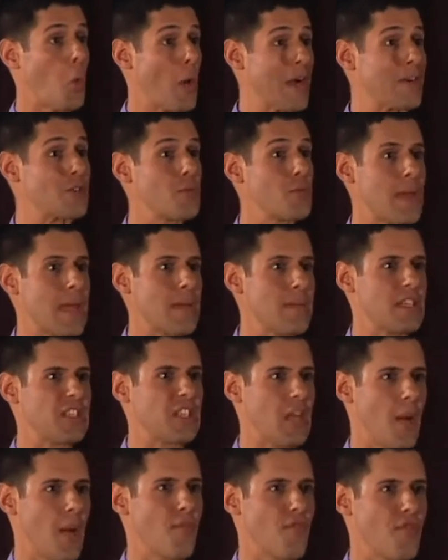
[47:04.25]
Where Do Babies
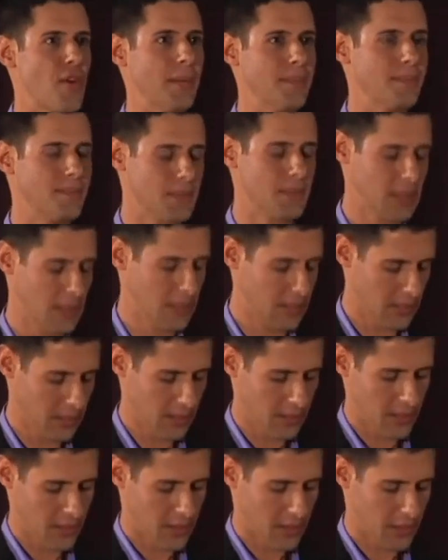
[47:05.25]
Come From?
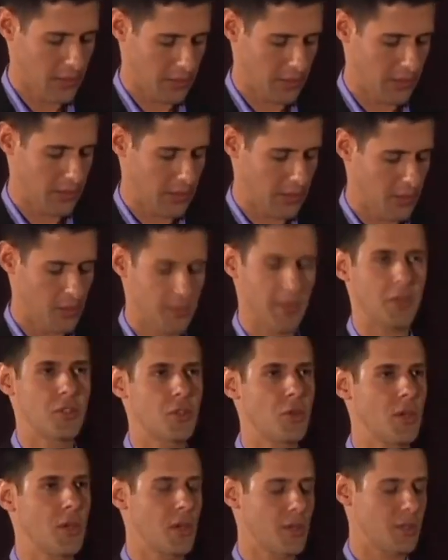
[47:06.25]
It's about
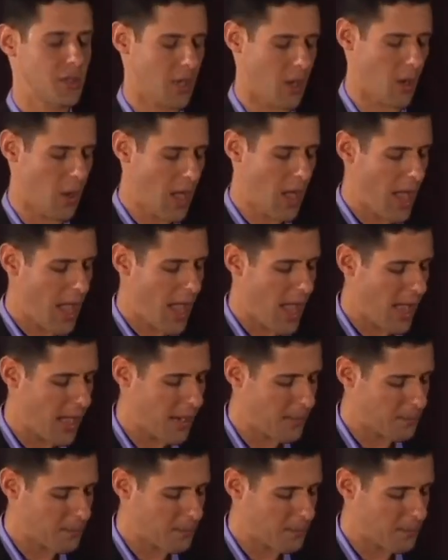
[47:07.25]
2 years ago. And